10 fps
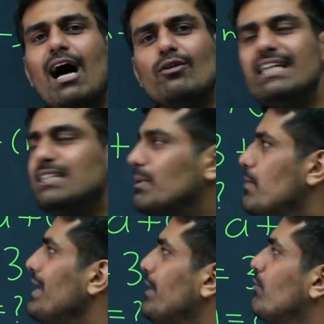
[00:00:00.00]
things become
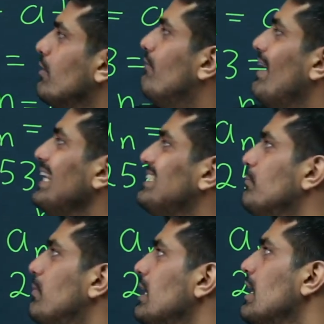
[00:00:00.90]
very simple.
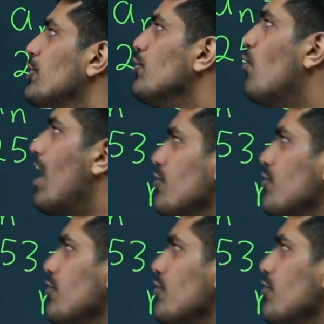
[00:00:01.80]
You want to